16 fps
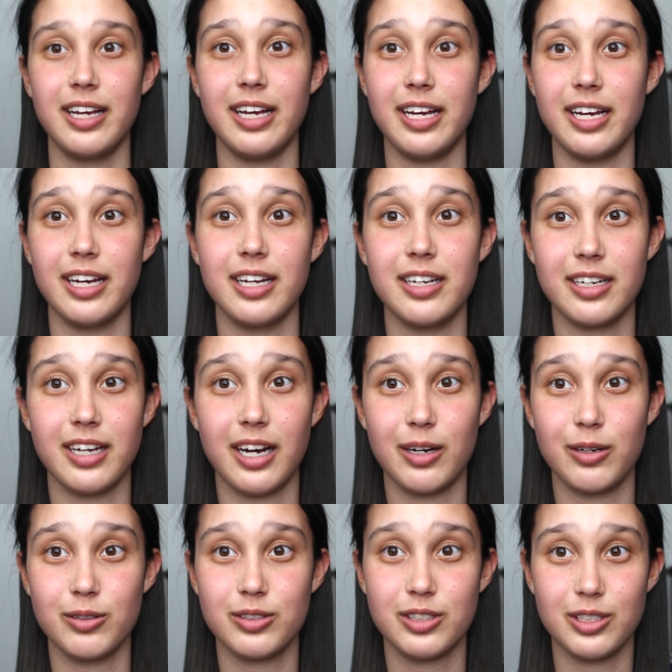and
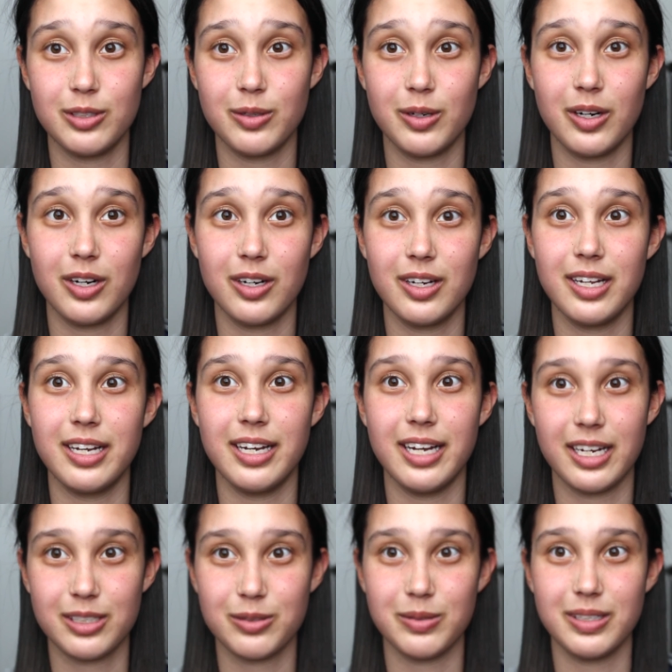I will see you all
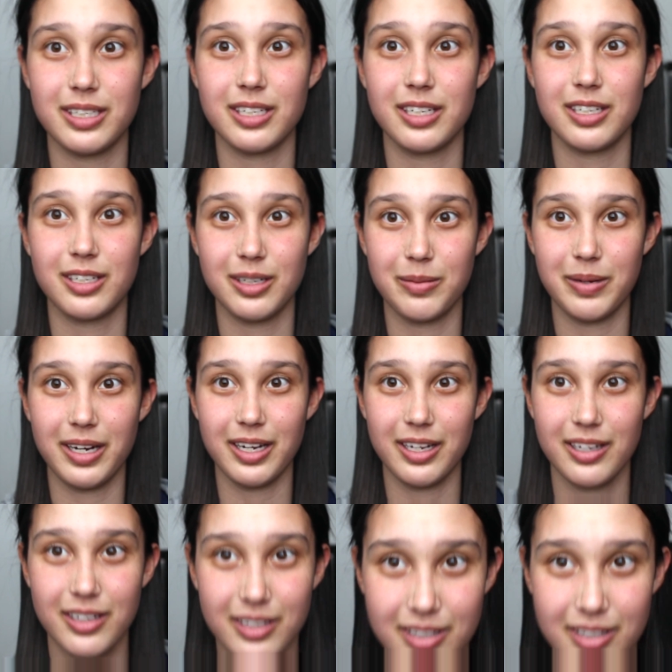next week. Goodbye.